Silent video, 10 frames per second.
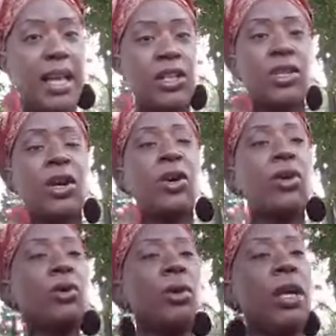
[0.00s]

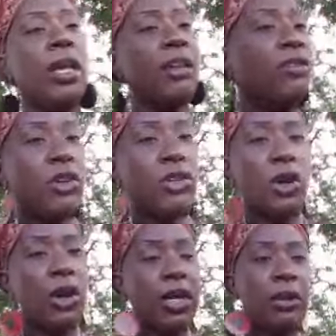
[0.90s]
So if you're
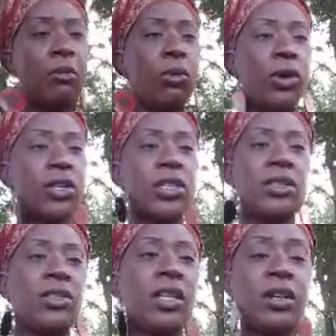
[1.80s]
talking to Moors
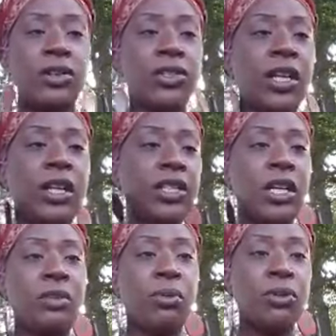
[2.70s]
that's sitting here and saying that
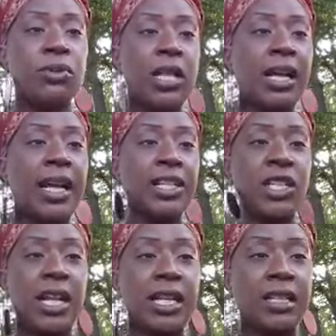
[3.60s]
they produce
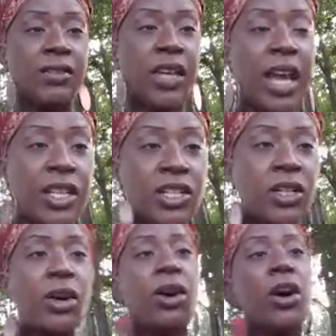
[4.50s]
national
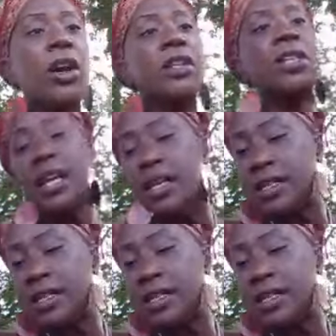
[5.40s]
identification cards,